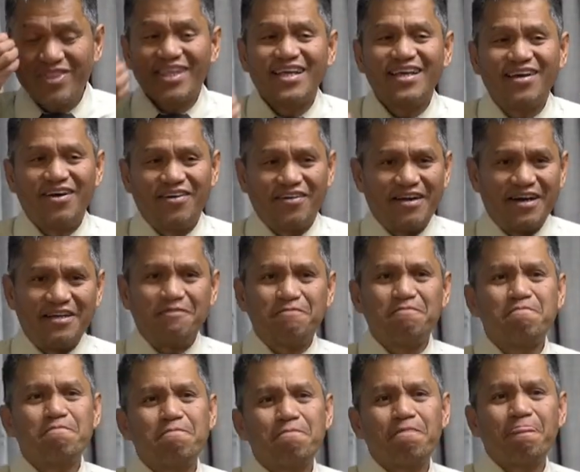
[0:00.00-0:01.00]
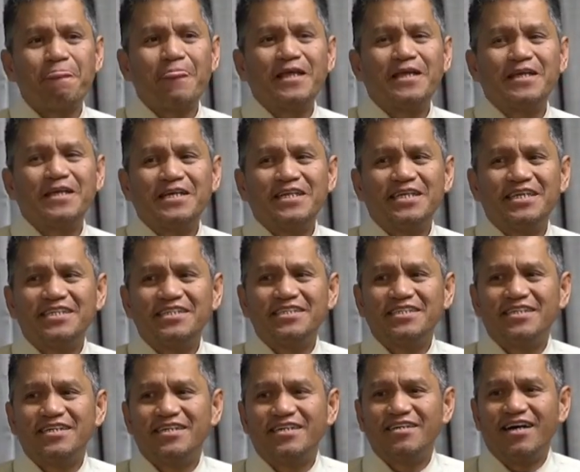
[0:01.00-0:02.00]
All right.
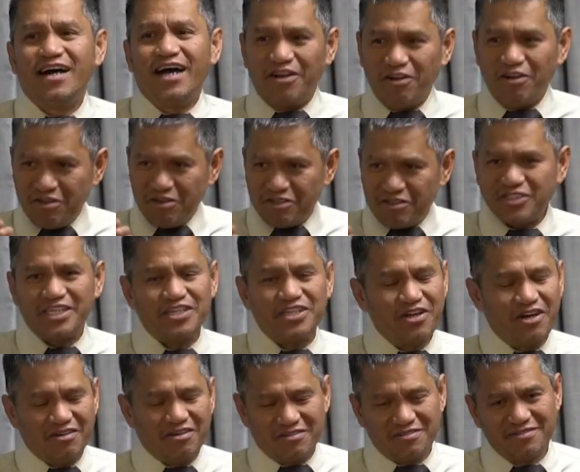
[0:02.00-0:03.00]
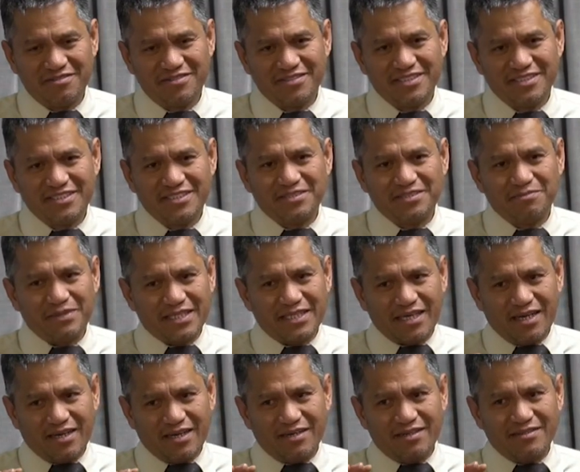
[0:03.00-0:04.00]
I know you said no, but
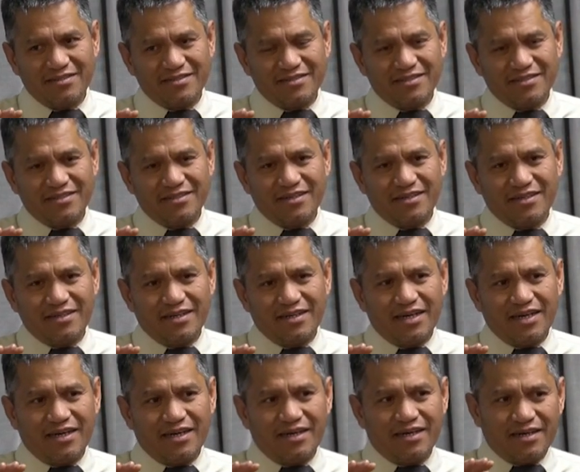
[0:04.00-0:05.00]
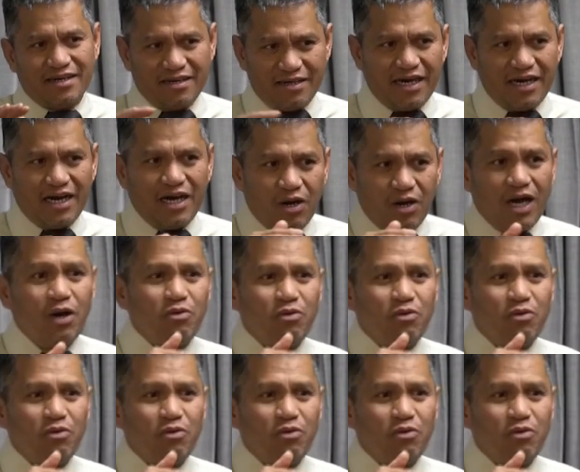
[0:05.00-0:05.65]
I will